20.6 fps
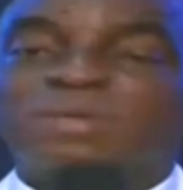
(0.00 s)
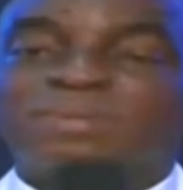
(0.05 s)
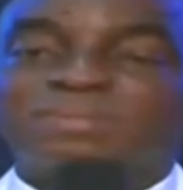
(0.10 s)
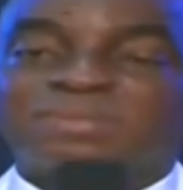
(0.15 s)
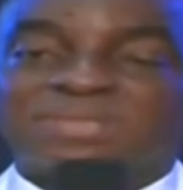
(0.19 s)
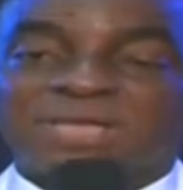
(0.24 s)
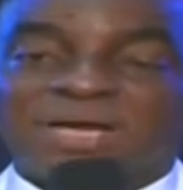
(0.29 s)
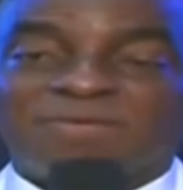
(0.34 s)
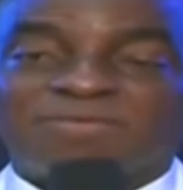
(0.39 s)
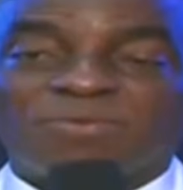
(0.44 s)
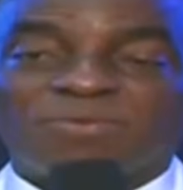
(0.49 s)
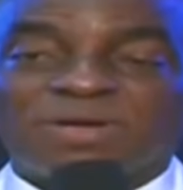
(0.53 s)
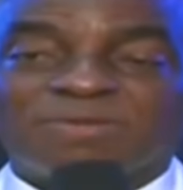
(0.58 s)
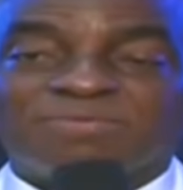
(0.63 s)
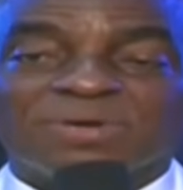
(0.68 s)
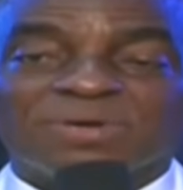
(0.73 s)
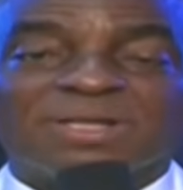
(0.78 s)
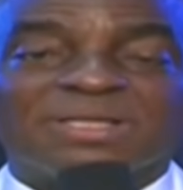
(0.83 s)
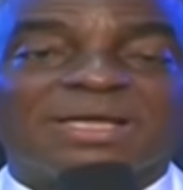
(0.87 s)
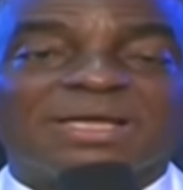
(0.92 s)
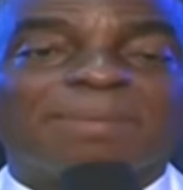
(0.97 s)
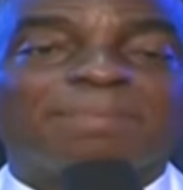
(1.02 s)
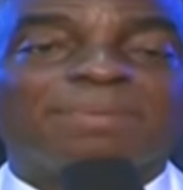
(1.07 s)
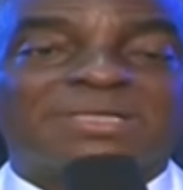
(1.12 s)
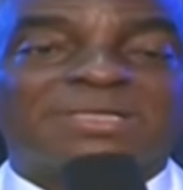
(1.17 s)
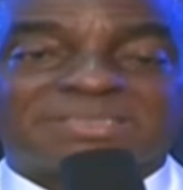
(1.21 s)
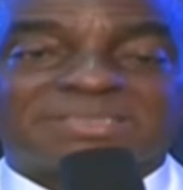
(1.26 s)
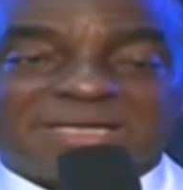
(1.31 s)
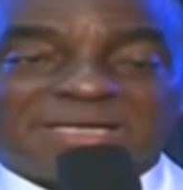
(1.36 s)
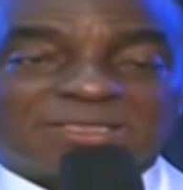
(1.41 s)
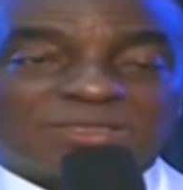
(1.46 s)
Himself. If you are there,
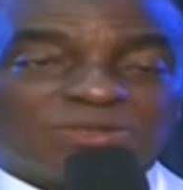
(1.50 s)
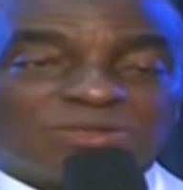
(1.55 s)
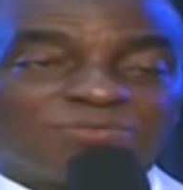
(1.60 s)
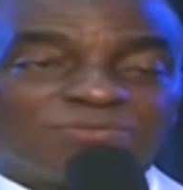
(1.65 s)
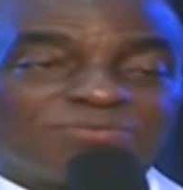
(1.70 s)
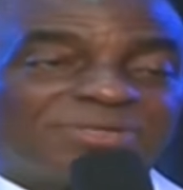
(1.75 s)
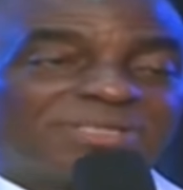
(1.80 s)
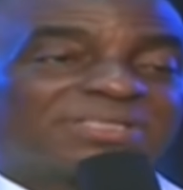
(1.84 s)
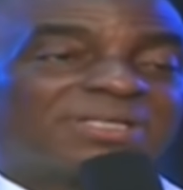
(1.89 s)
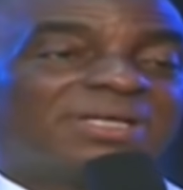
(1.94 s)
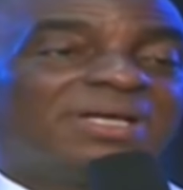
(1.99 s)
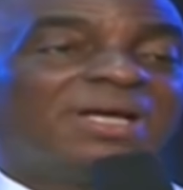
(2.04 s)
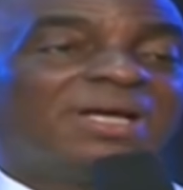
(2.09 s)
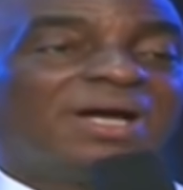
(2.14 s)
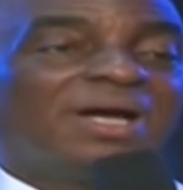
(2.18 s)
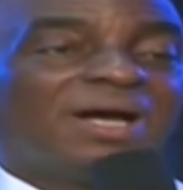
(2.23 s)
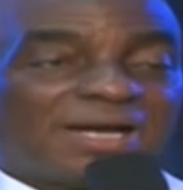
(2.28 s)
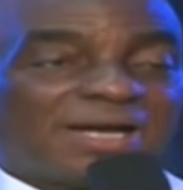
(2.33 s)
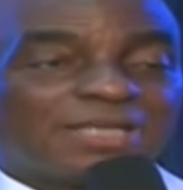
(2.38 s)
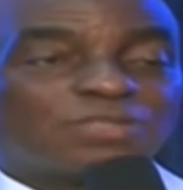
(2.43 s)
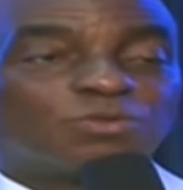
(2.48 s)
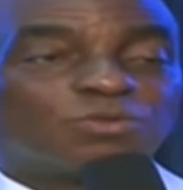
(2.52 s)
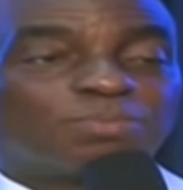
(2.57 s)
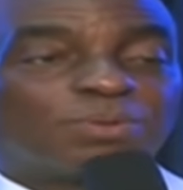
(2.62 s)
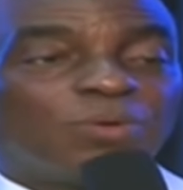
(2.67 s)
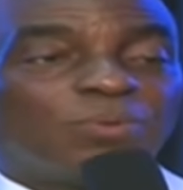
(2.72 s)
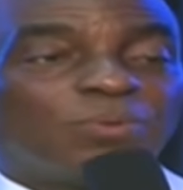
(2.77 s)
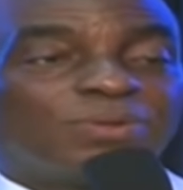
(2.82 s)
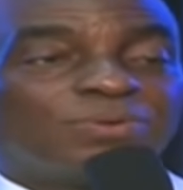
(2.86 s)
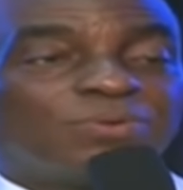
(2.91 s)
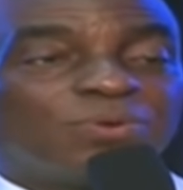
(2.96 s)
please stand to your feet. I'd like to
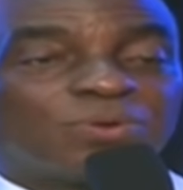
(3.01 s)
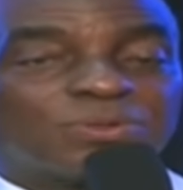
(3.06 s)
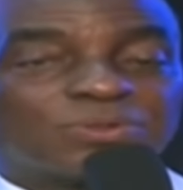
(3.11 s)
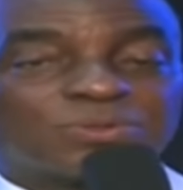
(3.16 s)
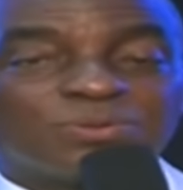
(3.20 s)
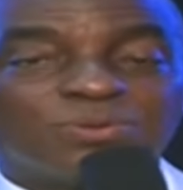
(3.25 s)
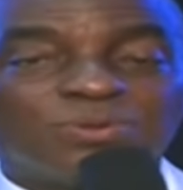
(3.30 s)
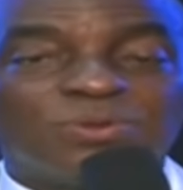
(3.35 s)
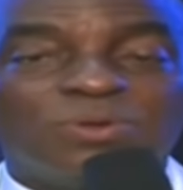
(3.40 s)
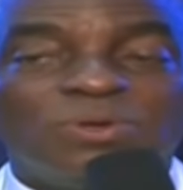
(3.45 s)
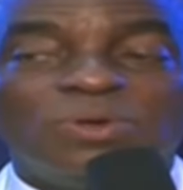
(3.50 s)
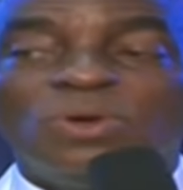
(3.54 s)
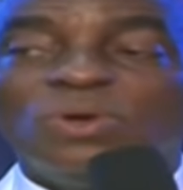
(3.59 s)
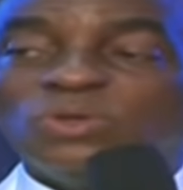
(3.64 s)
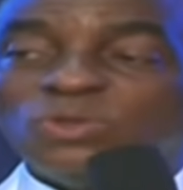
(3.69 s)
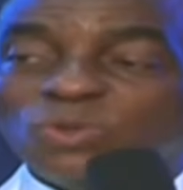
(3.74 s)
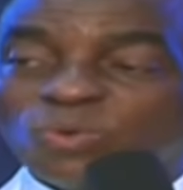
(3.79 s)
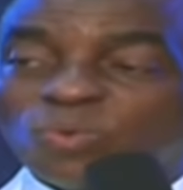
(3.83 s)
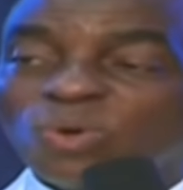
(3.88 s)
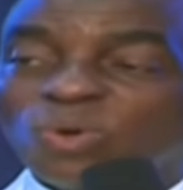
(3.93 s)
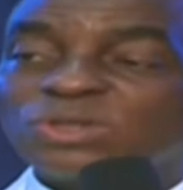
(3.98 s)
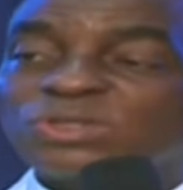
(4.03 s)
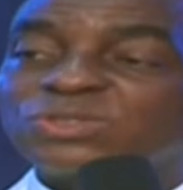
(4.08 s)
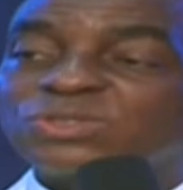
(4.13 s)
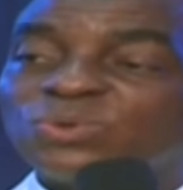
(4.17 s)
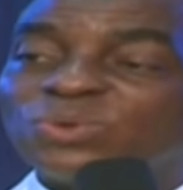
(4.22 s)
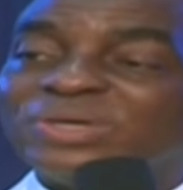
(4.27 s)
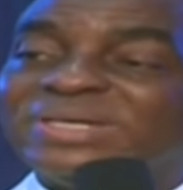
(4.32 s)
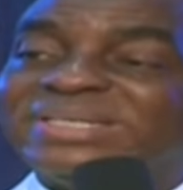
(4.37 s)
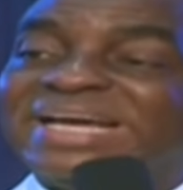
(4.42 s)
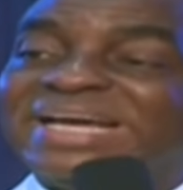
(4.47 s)
pray with you also. You want
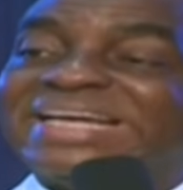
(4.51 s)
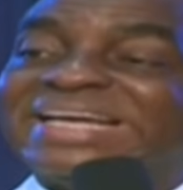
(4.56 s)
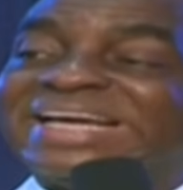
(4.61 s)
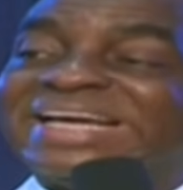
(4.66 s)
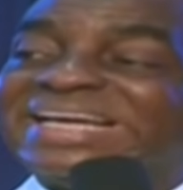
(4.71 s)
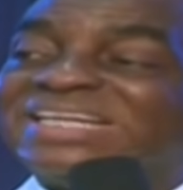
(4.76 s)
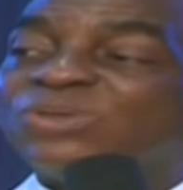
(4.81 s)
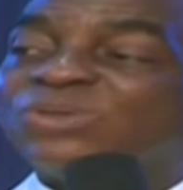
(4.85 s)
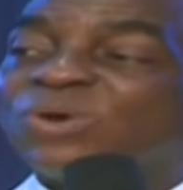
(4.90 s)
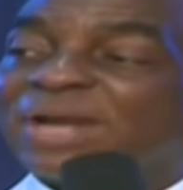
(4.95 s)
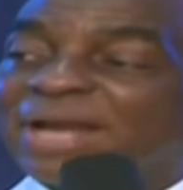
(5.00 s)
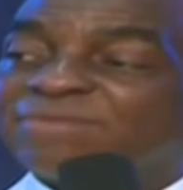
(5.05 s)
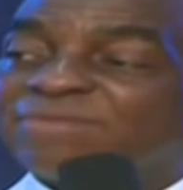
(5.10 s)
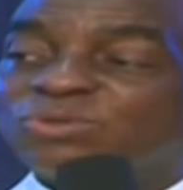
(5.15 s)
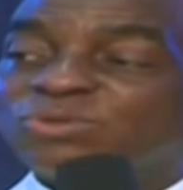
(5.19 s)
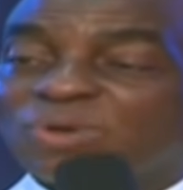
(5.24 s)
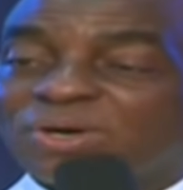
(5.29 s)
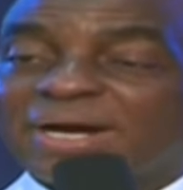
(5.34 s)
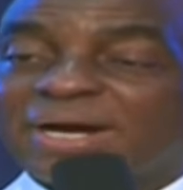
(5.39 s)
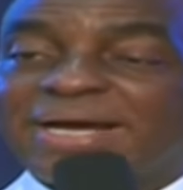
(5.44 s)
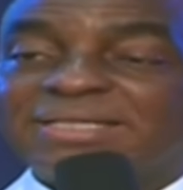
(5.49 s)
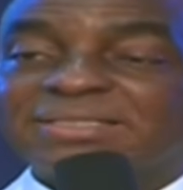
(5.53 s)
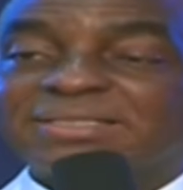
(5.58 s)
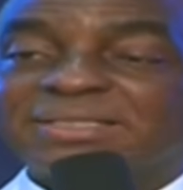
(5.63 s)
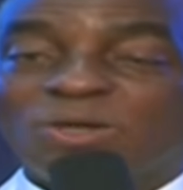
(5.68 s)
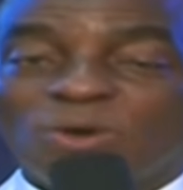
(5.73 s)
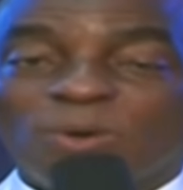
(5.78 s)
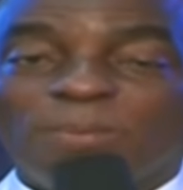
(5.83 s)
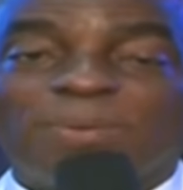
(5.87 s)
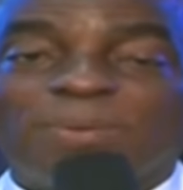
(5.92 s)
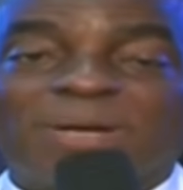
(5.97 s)
to rededicate your life to Christ.
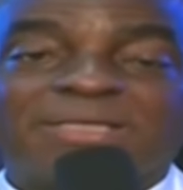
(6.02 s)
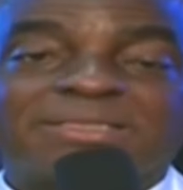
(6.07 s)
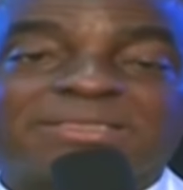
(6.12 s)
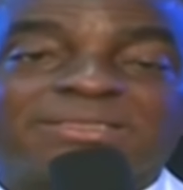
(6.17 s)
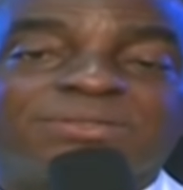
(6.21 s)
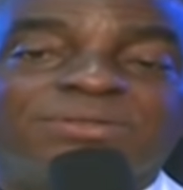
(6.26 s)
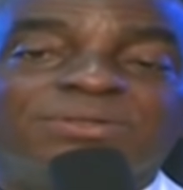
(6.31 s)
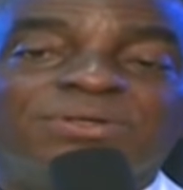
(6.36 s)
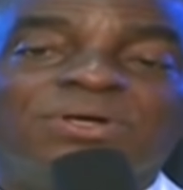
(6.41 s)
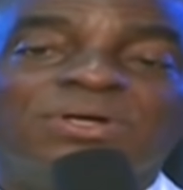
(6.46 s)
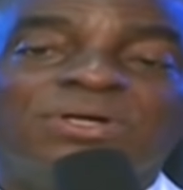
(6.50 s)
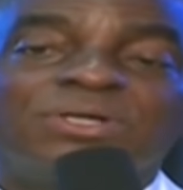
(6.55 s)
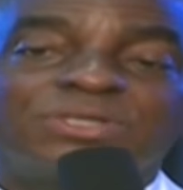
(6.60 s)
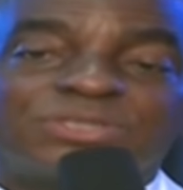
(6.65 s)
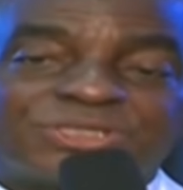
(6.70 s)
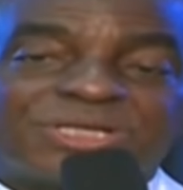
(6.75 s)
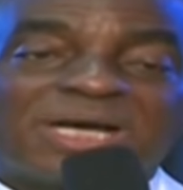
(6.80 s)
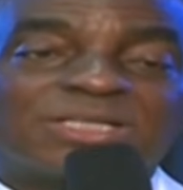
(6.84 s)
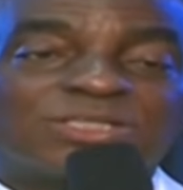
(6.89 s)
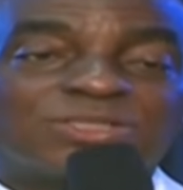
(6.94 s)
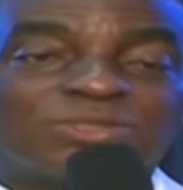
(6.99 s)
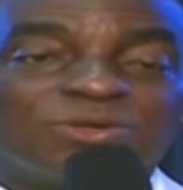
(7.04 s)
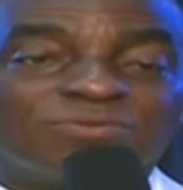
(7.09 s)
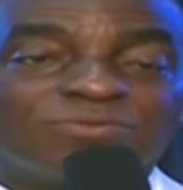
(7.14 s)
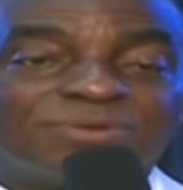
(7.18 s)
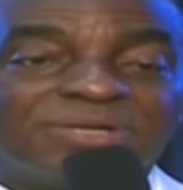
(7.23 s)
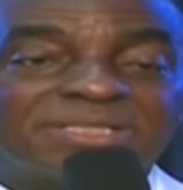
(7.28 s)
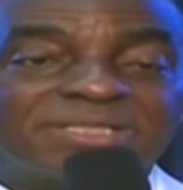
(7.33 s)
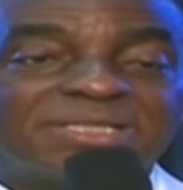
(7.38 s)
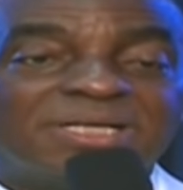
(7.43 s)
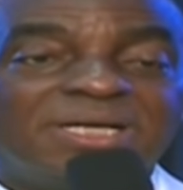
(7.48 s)
God bless you. Stand to your
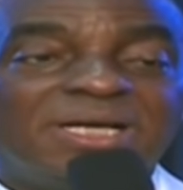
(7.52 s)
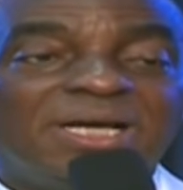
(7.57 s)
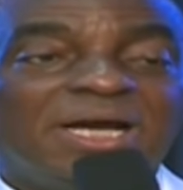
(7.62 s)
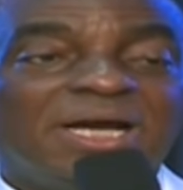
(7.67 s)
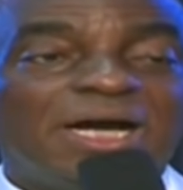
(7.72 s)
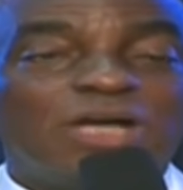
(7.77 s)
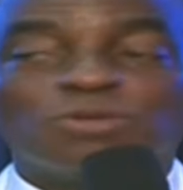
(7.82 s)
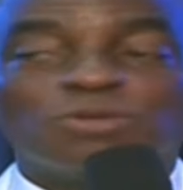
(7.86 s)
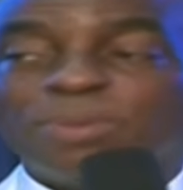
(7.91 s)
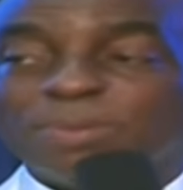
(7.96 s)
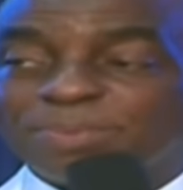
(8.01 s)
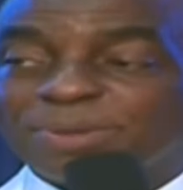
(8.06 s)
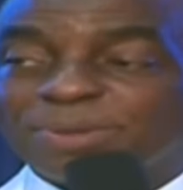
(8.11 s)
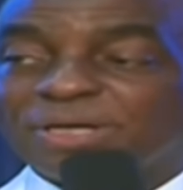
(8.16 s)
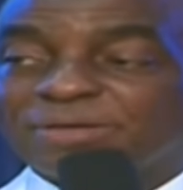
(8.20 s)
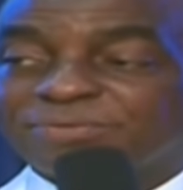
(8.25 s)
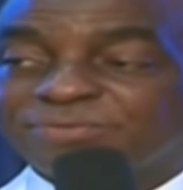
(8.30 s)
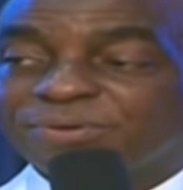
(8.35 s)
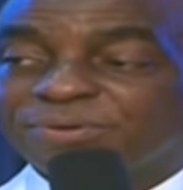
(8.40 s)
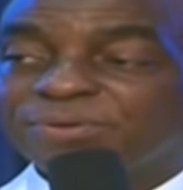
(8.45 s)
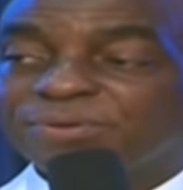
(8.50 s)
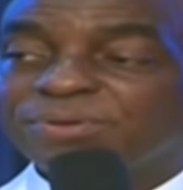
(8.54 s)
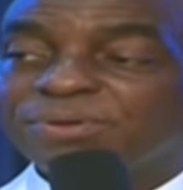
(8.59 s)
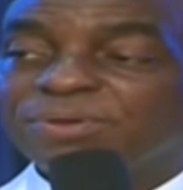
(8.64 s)
feet and you'll be prayed for.